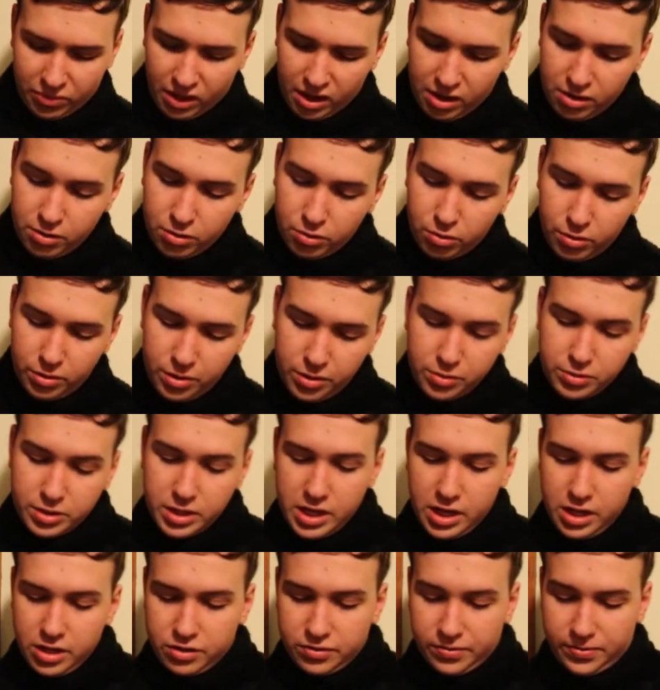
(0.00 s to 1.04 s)
You can only
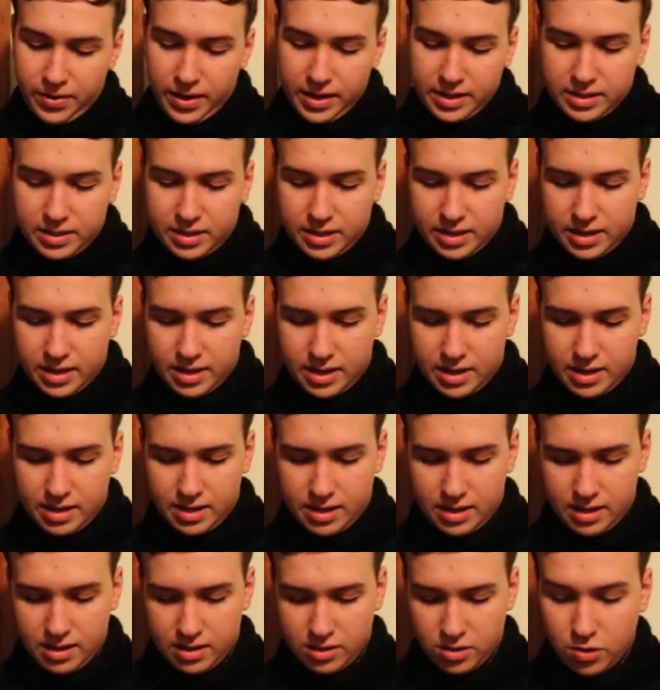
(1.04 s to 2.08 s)
use each effect.
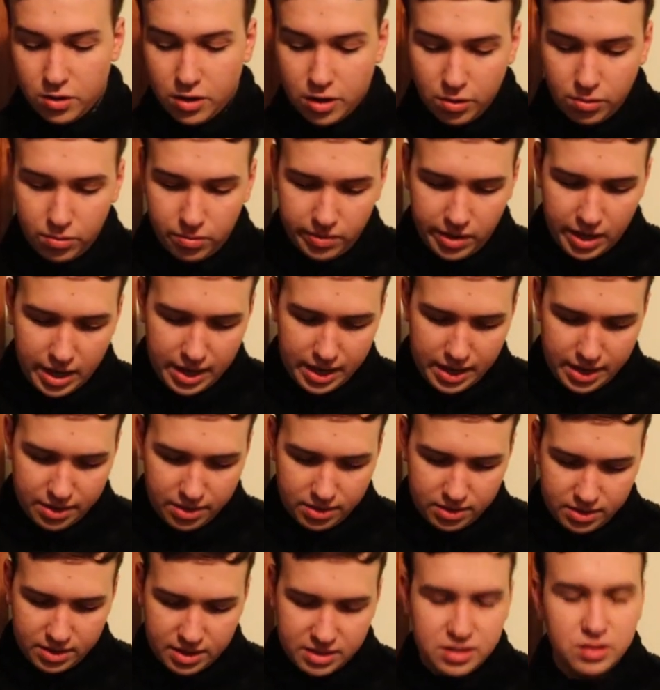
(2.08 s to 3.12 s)
You can.
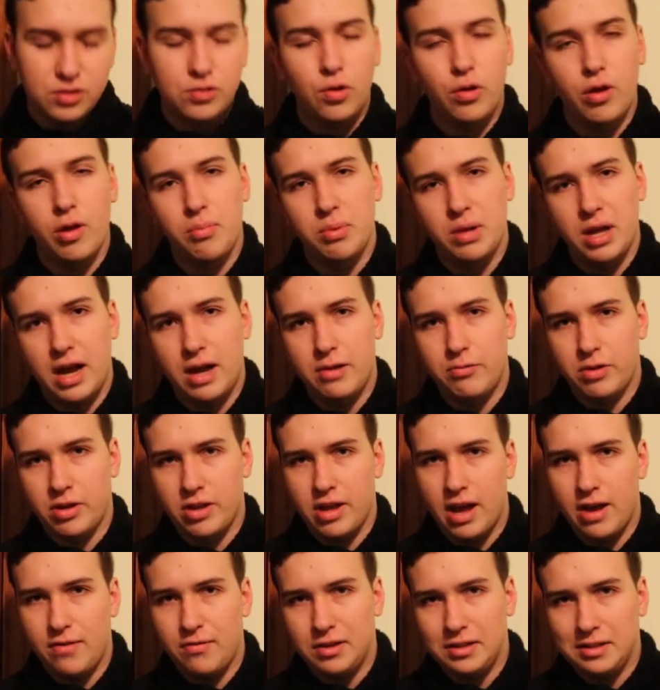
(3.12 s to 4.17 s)
This is only applied when
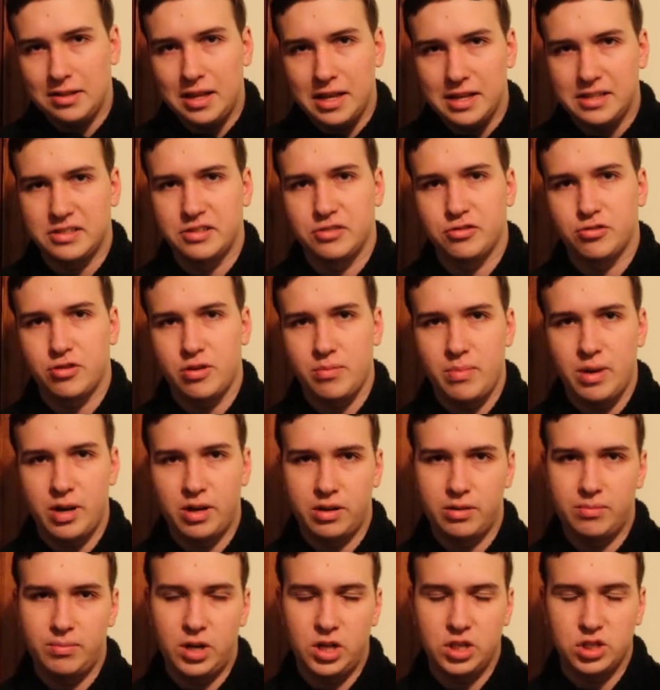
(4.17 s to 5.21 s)
you have a light Dream
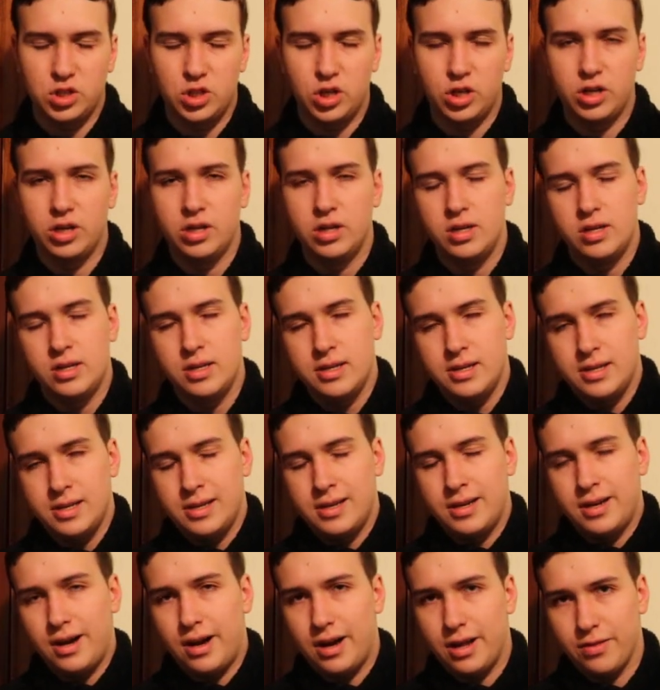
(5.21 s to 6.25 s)
Mirror monster
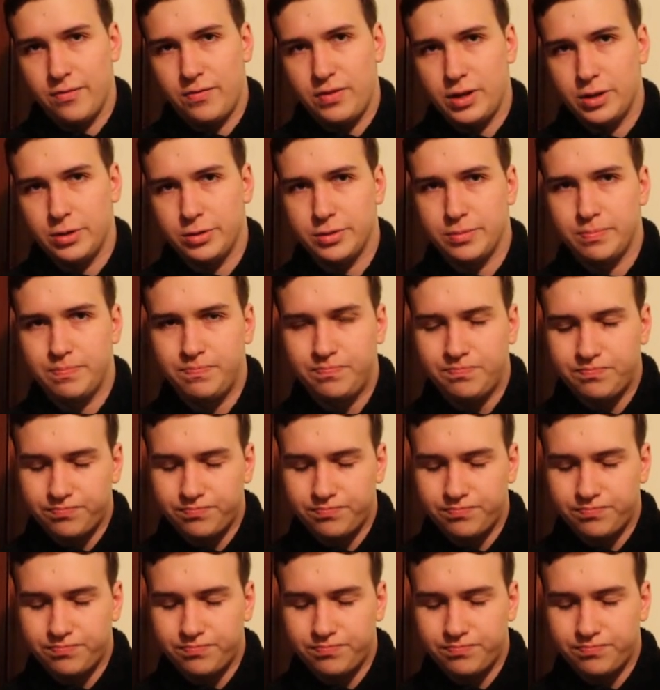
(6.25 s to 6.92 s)
on the field.